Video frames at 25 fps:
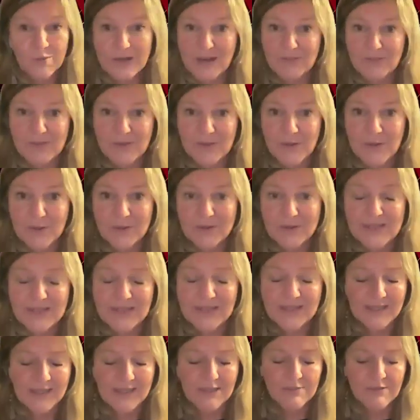whatever you're
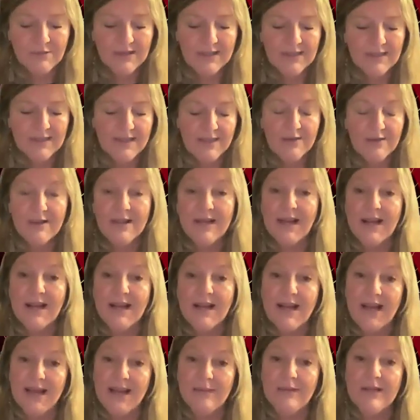thinking right now and
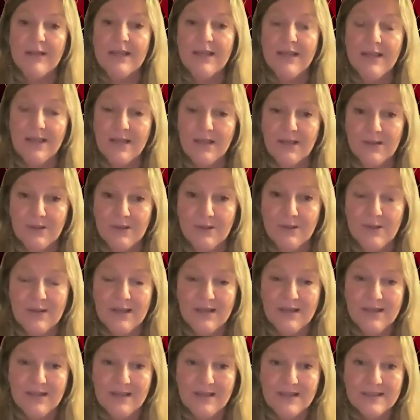allowing you
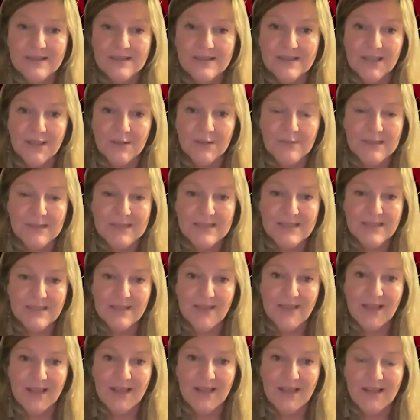to come
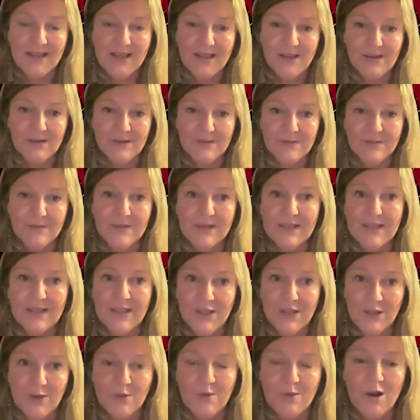into that love that
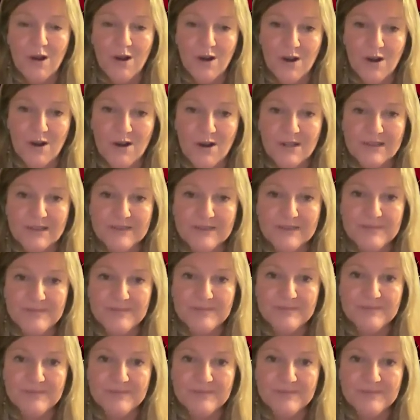you are,